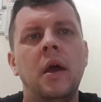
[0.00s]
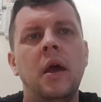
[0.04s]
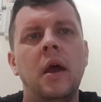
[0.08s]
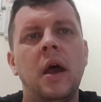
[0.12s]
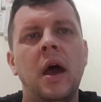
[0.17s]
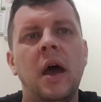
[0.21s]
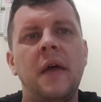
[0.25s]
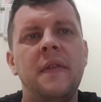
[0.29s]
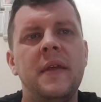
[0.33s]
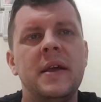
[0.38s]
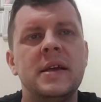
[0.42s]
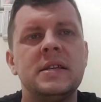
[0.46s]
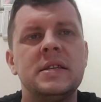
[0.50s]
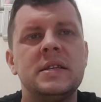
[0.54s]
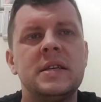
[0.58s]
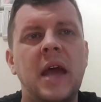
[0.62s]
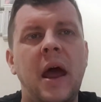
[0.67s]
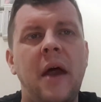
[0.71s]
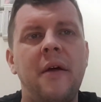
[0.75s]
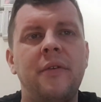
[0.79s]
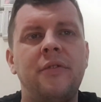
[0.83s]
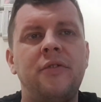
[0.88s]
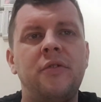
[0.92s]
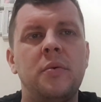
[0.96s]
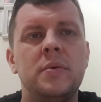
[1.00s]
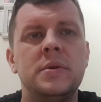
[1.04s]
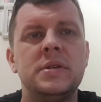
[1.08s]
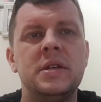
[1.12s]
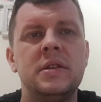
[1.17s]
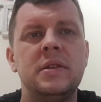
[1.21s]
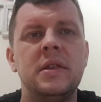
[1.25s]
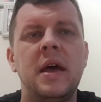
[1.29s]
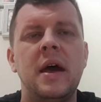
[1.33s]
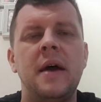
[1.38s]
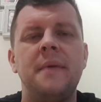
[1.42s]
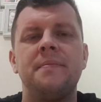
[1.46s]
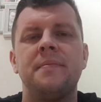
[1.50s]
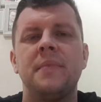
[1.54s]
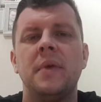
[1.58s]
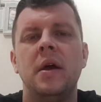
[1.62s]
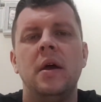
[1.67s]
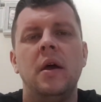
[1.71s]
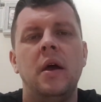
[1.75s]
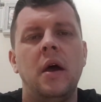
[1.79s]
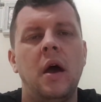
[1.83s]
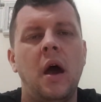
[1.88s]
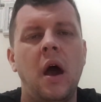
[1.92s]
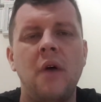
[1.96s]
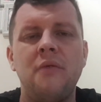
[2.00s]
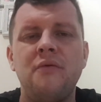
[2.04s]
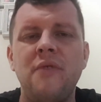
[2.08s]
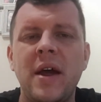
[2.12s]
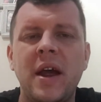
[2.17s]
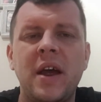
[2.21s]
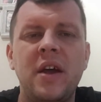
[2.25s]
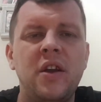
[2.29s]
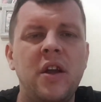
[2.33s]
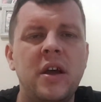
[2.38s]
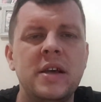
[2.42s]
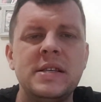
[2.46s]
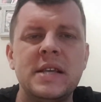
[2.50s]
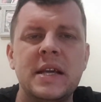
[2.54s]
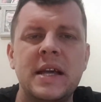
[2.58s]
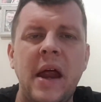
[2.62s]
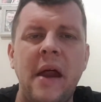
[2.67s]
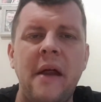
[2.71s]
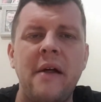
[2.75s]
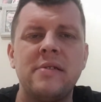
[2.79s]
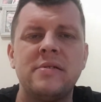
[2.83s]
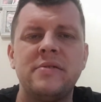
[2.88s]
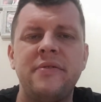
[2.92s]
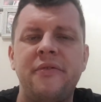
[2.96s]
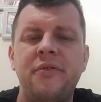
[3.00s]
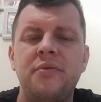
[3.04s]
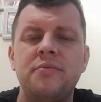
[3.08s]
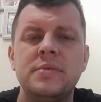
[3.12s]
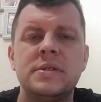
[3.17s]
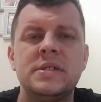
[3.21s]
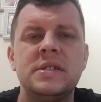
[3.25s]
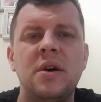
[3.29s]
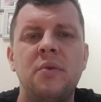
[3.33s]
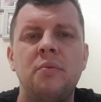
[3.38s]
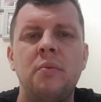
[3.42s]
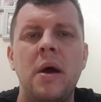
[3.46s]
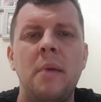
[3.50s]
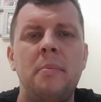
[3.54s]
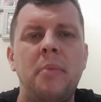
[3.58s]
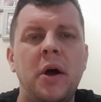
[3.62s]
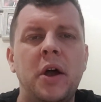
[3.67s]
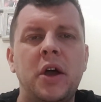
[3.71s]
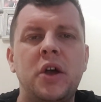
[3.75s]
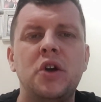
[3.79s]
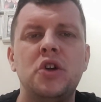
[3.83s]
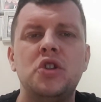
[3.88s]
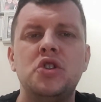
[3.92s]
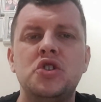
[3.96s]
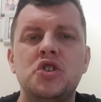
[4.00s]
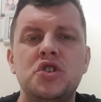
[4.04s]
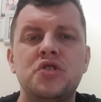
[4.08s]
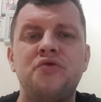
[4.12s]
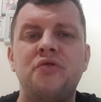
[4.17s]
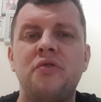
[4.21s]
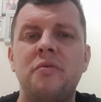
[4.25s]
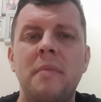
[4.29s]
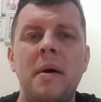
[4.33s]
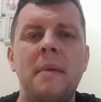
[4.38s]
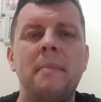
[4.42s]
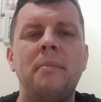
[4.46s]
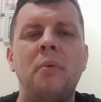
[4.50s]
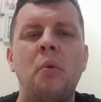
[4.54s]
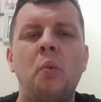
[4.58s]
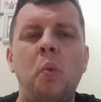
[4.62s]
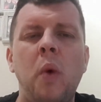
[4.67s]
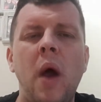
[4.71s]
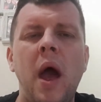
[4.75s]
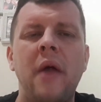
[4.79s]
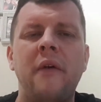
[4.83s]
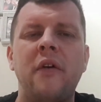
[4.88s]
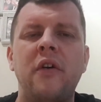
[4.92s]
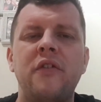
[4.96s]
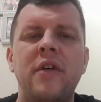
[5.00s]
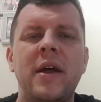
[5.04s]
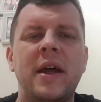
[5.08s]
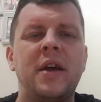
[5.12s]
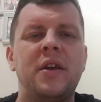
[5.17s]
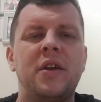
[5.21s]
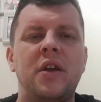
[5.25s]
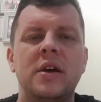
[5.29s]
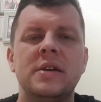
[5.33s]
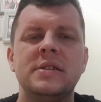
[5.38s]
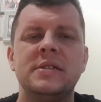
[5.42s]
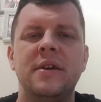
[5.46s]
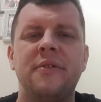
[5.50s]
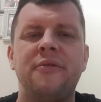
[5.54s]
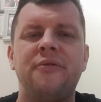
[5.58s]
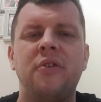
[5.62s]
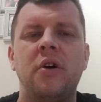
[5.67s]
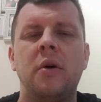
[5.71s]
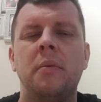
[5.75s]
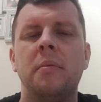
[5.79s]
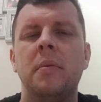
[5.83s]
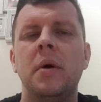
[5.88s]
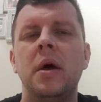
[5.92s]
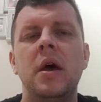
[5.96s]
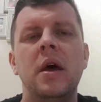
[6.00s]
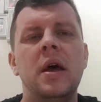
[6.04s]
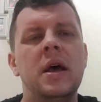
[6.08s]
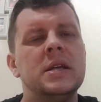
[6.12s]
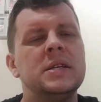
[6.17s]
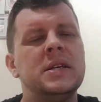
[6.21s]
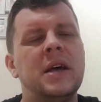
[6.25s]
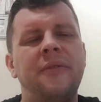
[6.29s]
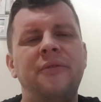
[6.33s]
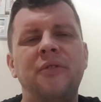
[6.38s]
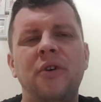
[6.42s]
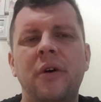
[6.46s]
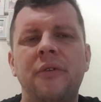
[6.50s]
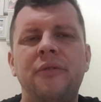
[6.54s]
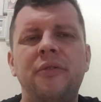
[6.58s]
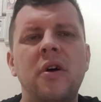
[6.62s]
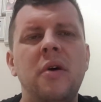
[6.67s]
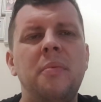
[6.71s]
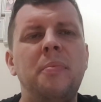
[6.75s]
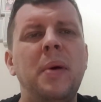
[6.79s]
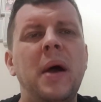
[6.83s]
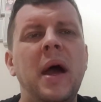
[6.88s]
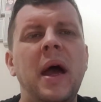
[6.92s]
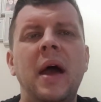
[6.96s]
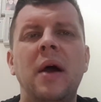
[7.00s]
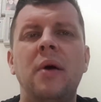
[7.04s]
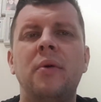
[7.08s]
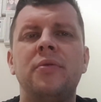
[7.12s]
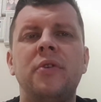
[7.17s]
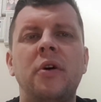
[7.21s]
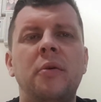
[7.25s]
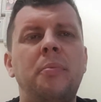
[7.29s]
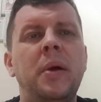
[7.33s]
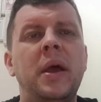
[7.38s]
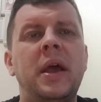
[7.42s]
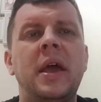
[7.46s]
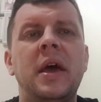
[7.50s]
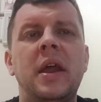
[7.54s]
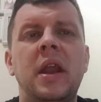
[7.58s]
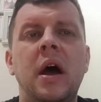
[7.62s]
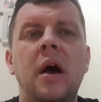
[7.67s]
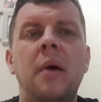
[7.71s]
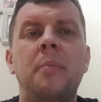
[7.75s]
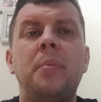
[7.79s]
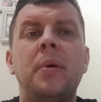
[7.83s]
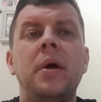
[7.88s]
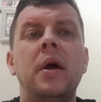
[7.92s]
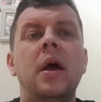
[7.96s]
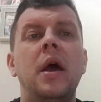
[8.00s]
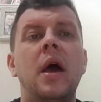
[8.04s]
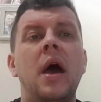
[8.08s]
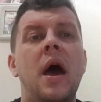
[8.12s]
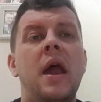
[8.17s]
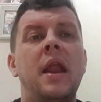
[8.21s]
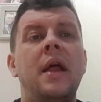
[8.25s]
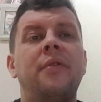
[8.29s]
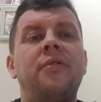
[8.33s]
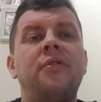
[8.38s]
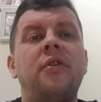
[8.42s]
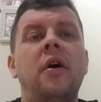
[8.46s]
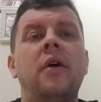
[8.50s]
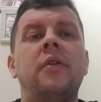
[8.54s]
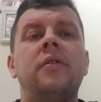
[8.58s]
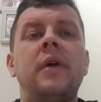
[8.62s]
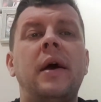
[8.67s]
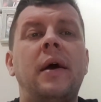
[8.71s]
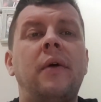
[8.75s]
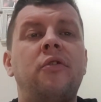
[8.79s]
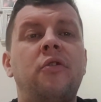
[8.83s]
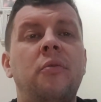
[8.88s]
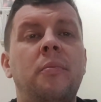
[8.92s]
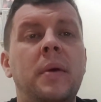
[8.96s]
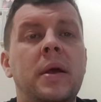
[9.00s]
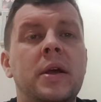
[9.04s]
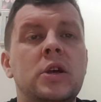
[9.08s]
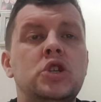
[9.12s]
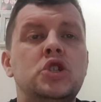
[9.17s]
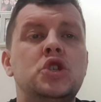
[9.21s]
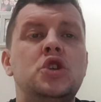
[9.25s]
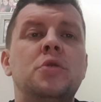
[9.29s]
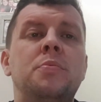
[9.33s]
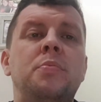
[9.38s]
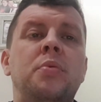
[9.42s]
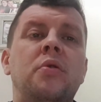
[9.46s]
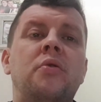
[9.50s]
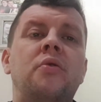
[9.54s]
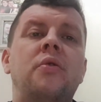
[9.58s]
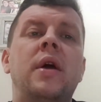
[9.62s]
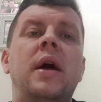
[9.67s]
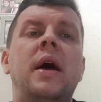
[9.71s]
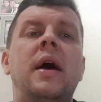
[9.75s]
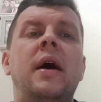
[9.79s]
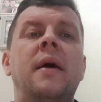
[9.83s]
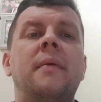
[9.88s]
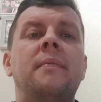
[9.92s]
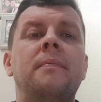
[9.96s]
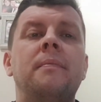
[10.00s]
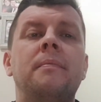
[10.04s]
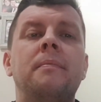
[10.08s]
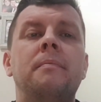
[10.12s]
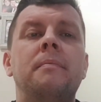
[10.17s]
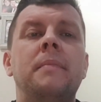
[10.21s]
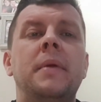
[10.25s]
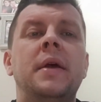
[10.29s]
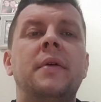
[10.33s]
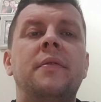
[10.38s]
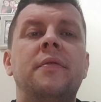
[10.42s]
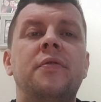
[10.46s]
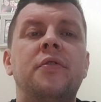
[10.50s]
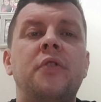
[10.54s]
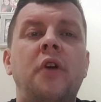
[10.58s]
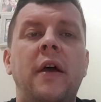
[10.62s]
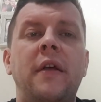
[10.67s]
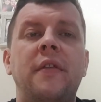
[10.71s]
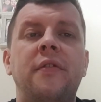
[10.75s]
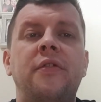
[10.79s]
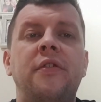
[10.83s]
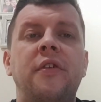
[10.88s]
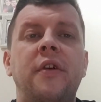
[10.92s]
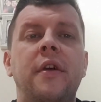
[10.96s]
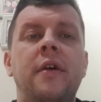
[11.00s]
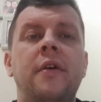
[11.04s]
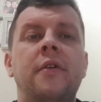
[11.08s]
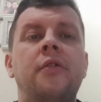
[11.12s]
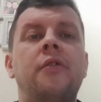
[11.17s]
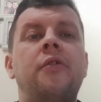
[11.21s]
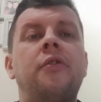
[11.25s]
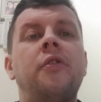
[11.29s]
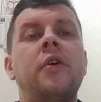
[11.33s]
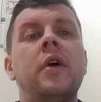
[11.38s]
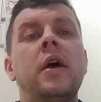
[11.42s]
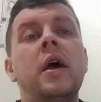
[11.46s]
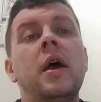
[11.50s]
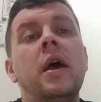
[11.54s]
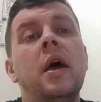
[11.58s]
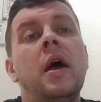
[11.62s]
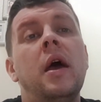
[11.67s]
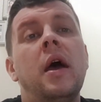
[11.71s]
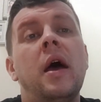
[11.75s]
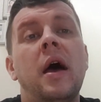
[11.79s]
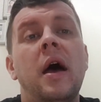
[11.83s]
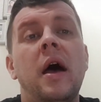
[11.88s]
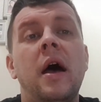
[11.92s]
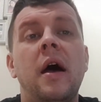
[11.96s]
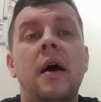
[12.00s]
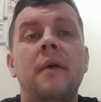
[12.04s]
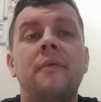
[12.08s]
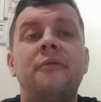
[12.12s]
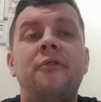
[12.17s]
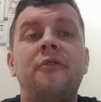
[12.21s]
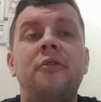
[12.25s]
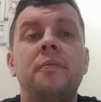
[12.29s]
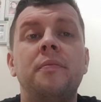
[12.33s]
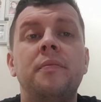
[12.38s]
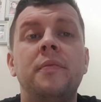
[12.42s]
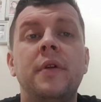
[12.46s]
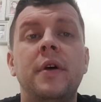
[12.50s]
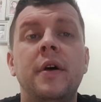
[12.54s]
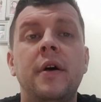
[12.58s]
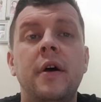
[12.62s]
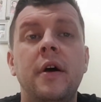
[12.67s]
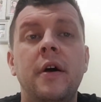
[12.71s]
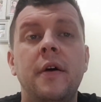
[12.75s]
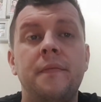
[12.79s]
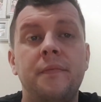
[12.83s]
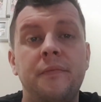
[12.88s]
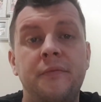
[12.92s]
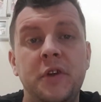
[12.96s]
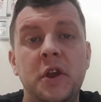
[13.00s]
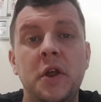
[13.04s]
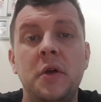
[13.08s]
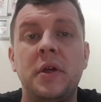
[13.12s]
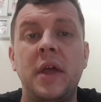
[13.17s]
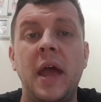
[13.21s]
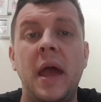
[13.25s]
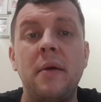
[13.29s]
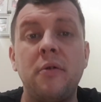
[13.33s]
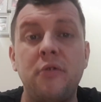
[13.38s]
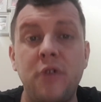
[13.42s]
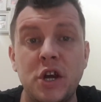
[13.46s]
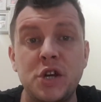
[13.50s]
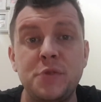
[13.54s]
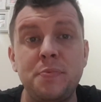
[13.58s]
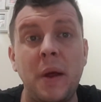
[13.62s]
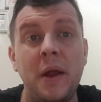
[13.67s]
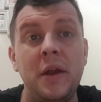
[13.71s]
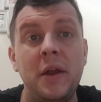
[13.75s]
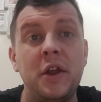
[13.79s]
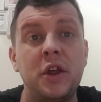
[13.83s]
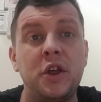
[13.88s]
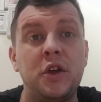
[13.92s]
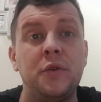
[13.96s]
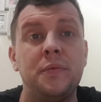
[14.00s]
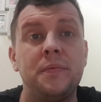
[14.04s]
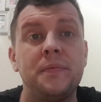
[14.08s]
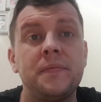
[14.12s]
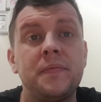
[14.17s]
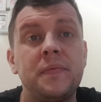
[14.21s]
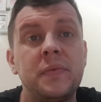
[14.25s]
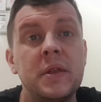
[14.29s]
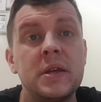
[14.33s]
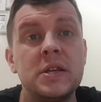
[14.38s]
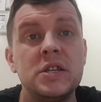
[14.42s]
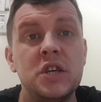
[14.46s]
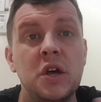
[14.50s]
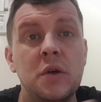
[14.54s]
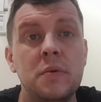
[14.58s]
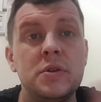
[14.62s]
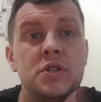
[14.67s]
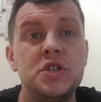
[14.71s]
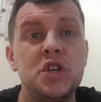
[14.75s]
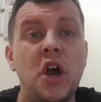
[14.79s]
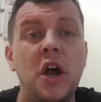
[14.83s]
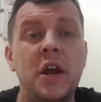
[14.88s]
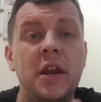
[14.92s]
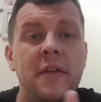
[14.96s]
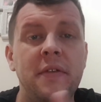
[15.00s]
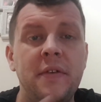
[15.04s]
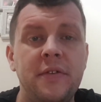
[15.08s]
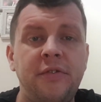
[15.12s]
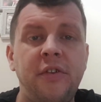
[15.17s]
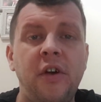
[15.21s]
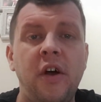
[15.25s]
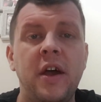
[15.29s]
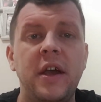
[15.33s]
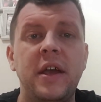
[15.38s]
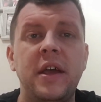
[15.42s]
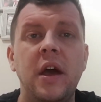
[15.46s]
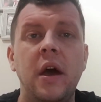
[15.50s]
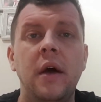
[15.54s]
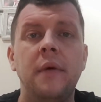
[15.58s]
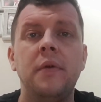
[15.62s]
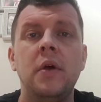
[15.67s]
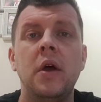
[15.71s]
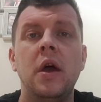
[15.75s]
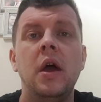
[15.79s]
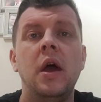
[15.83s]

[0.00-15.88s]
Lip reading: and this character was in there. I recognised the character from somewhere, but I couldn't just remember where I recognised it from. So I thought for £1, I'll pick it up. And it turned out to be a super rare mid-90s from the video game Crash Bandicoot. So it was Tiny the Tiger.